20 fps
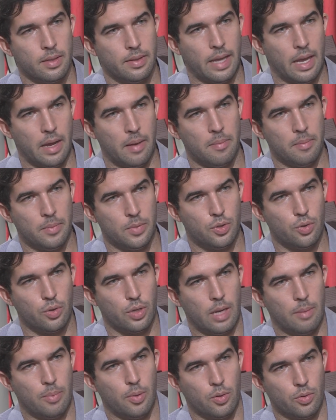them to
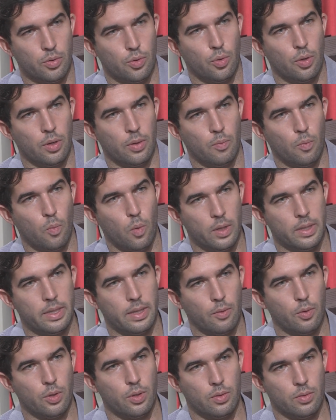keep on doing what
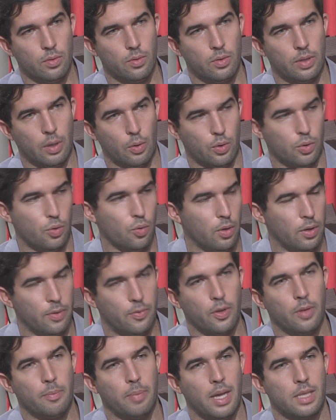they were doing
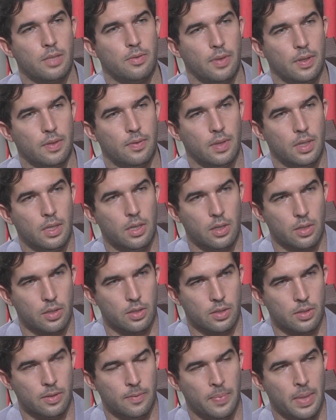for the past 50
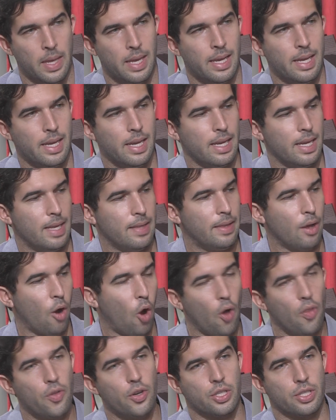years. The
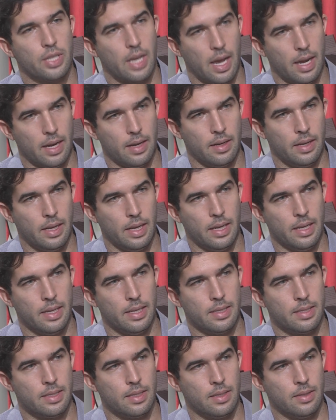other side
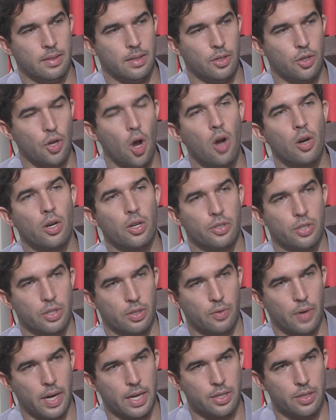is the younger
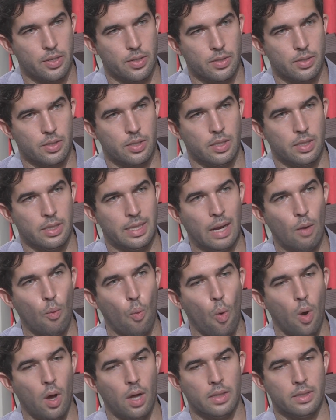generations. They
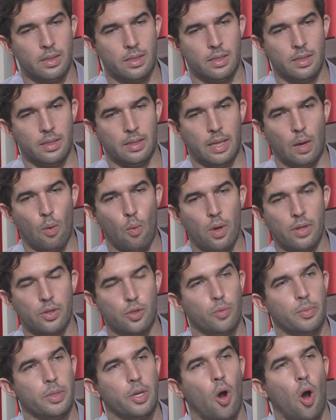want
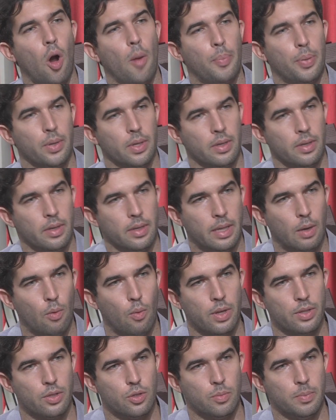to be open. They
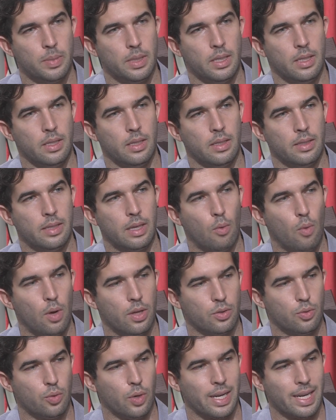want
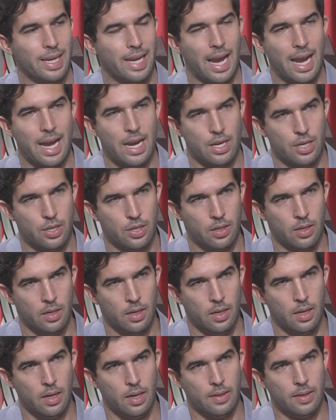to engage.
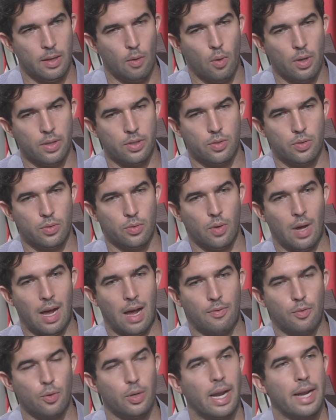They want to
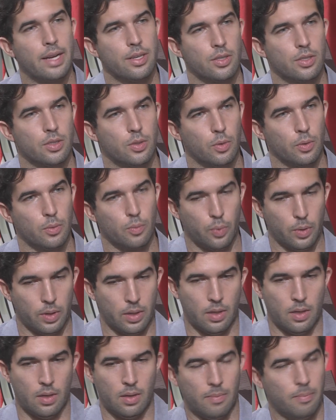have relations with
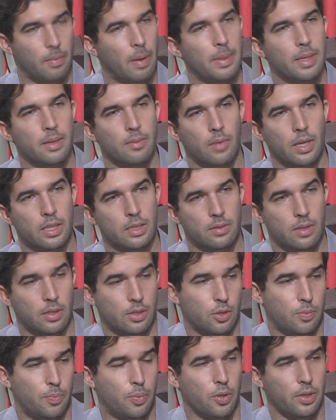the. I mean, let's
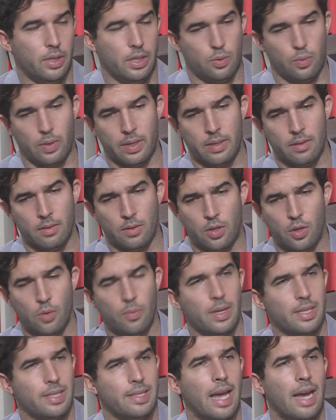just put it this way:
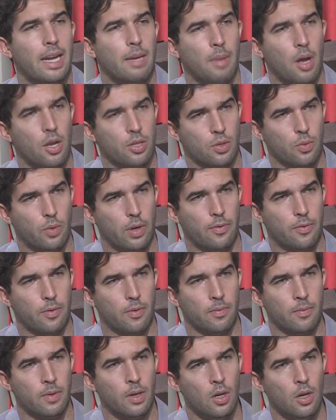Cuba is 90 miles away
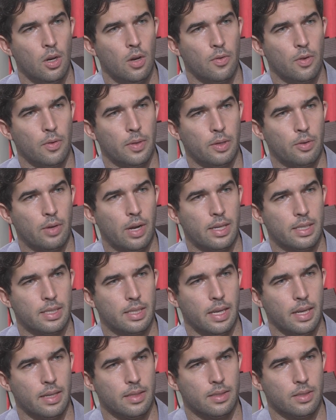from the United
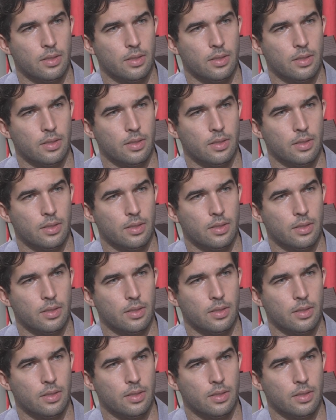States.